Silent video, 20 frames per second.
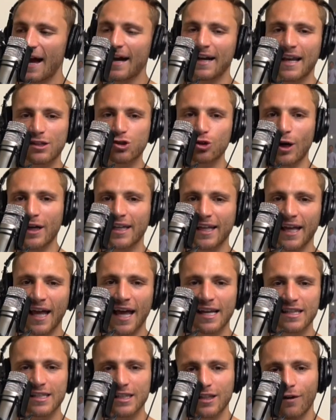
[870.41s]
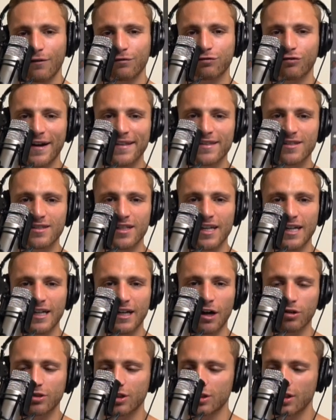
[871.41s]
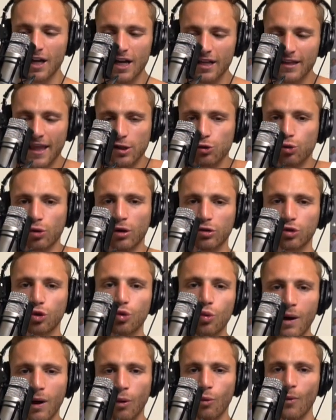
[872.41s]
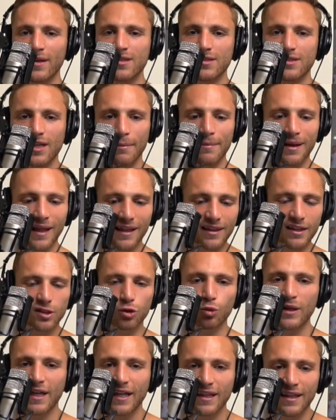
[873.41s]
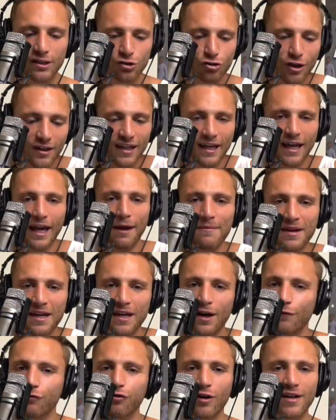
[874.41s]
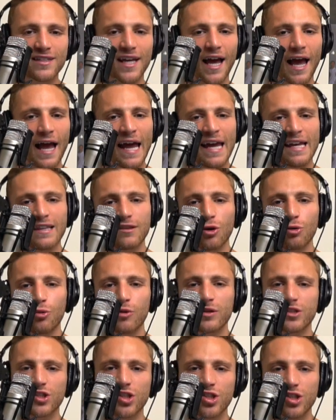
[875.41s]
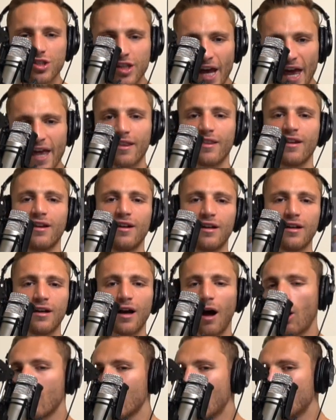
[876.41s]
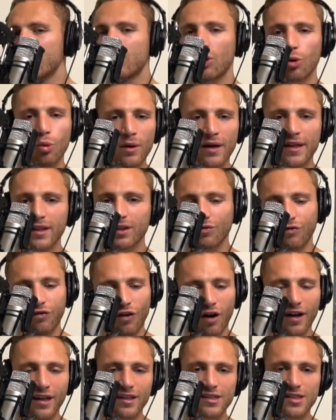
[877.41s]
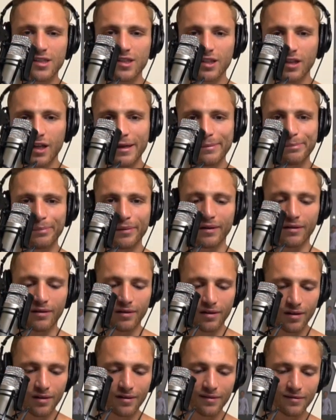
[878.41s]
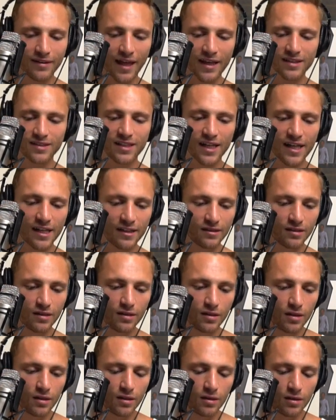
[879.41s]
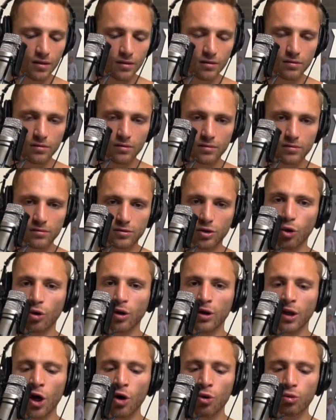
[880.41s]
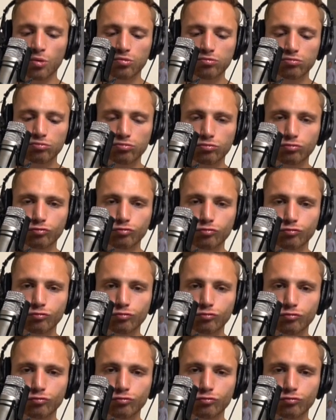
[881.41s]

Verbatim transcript: How they tried to get us in a frenzy. And I'll just, that's what I'll do on Wednesday. I'll be like, this weekend they tried to get me in a frenzy. I ain't doing shit. All I'm doing is fucking sleeping. That's it. Toodaloo. That's young